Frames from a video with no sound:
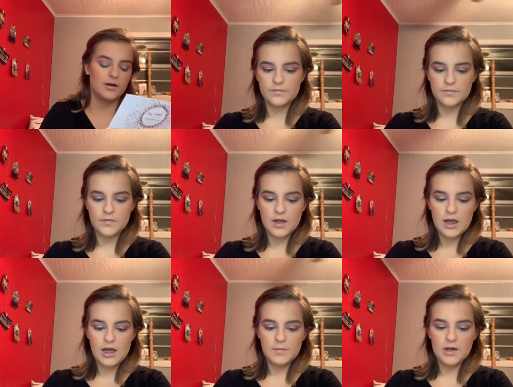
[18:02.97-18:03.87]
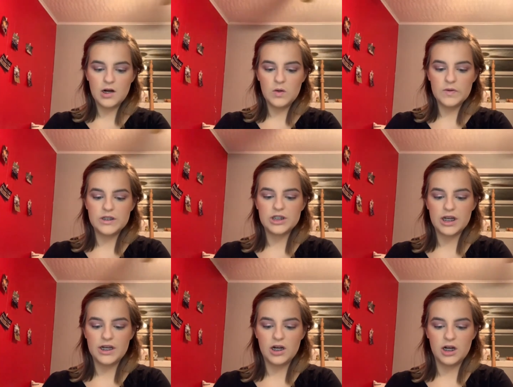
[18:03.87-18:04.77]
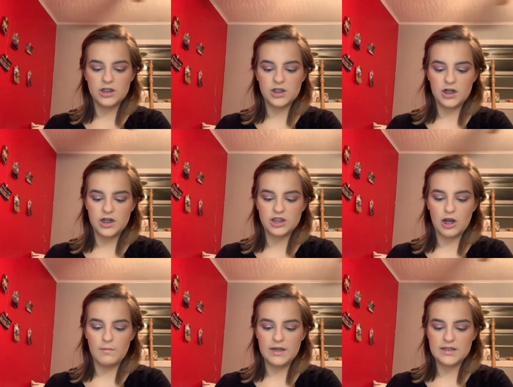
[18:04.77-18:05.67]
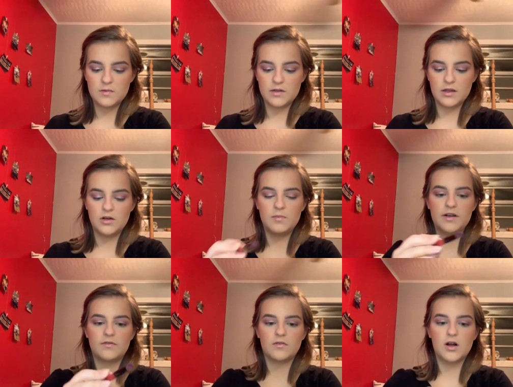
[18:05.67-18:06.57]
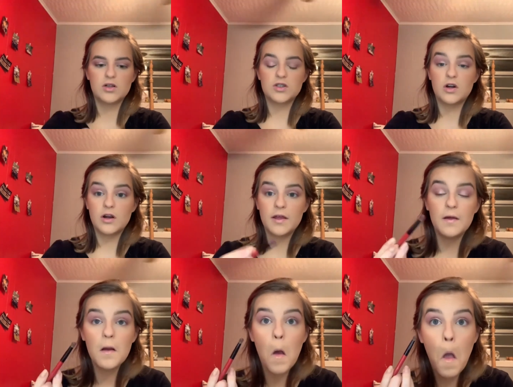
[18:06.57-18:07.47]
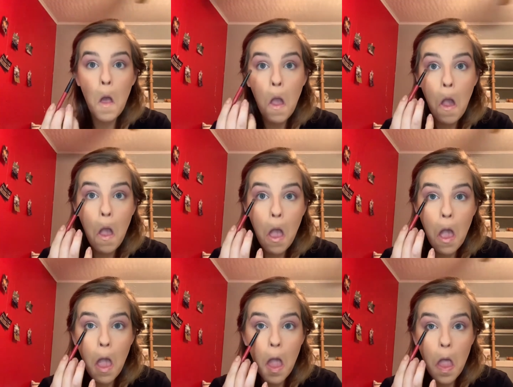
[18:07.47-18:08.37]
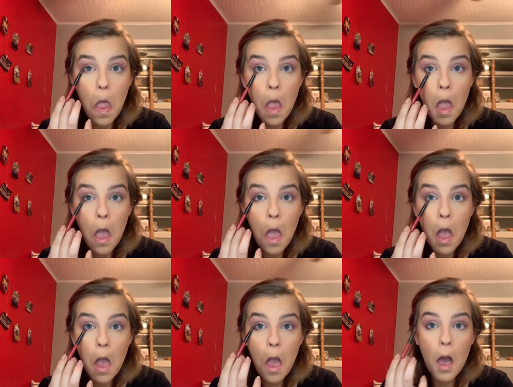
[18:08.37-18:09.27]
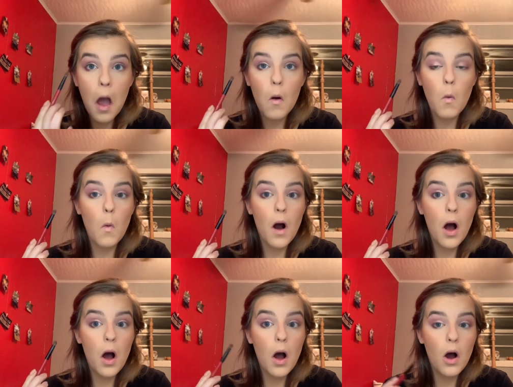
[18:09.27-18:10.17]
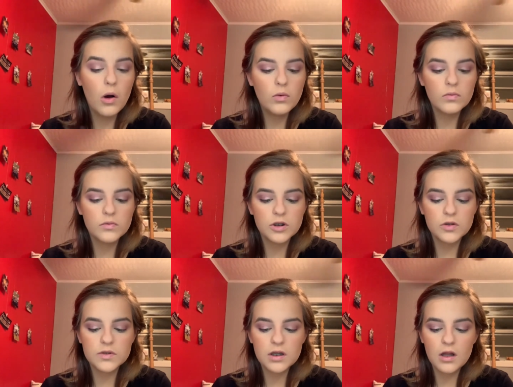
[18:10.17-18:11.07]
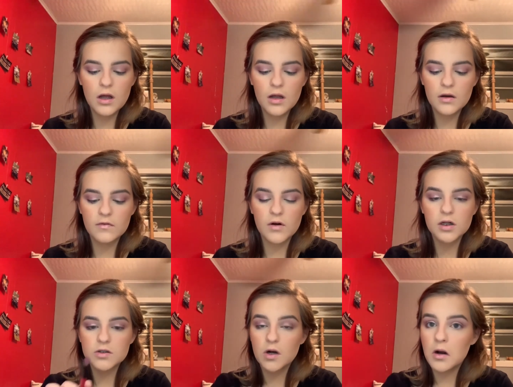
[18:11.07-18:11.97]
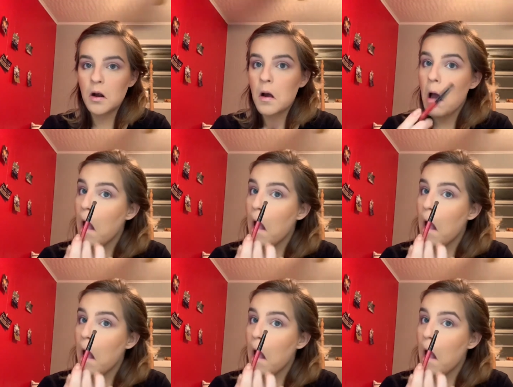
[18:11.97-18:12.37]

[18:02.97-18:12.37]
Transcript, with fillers: I'm gonna go on the shade Hush Hush mixed with a little bit of Rockstar again. Uh, whoa, use a lot Rockstar.